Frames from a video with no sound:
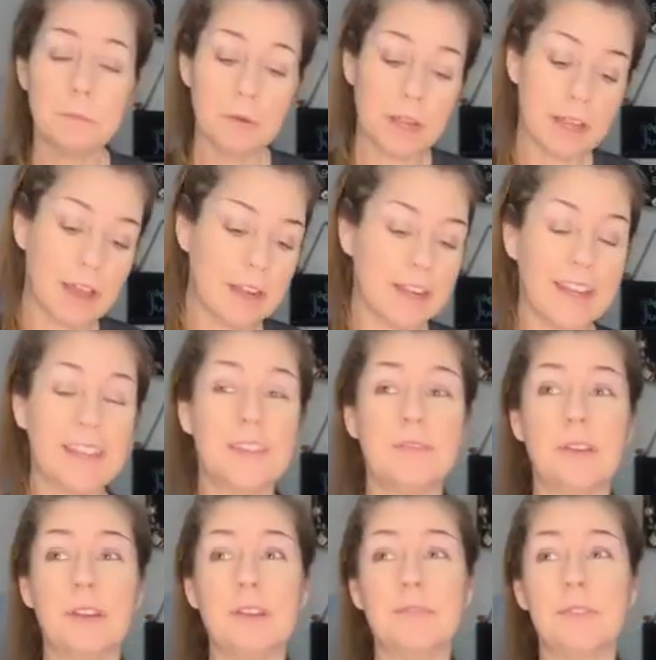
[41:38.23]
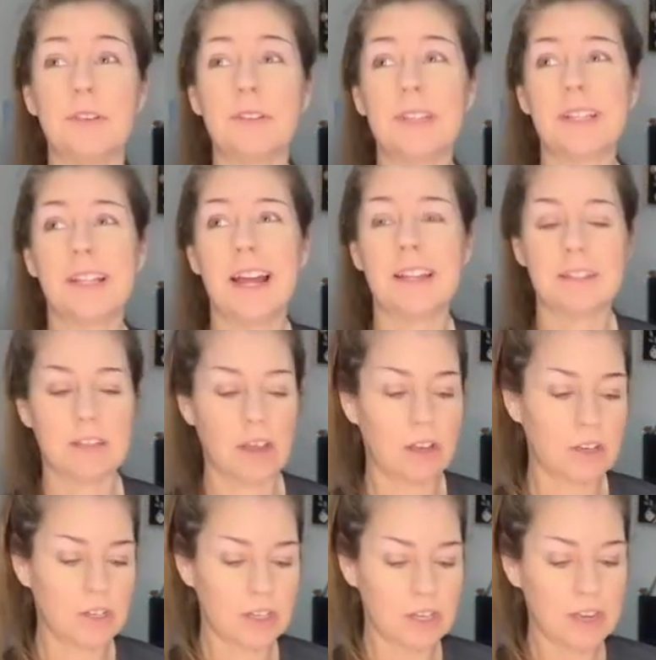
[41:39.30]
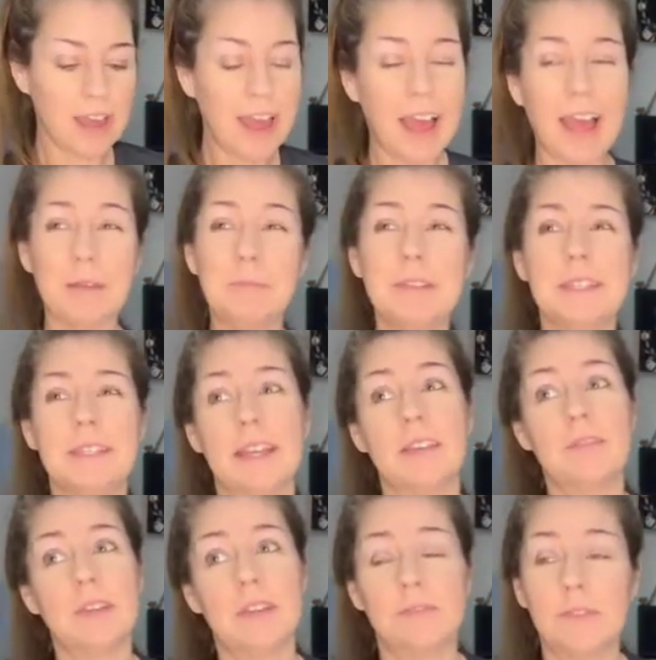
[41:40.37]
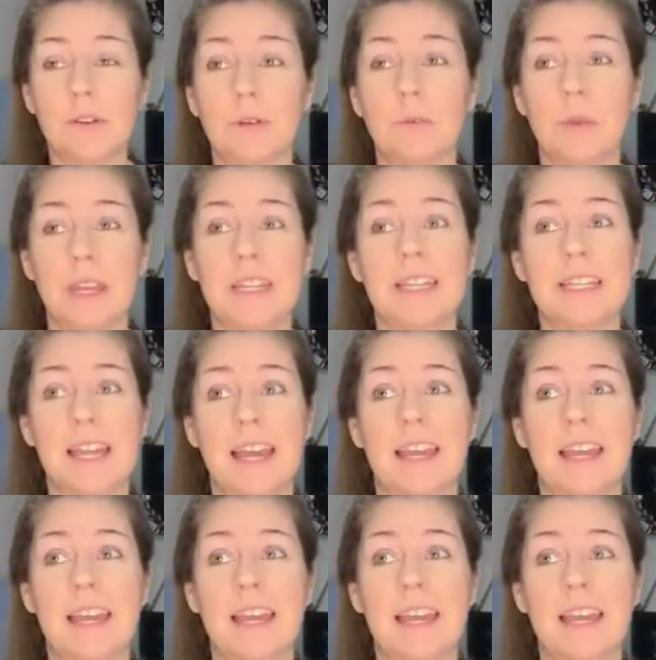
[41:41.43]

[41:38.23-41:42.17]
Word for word: Remember I got it at the very first class auction? I've been saving it for a rainy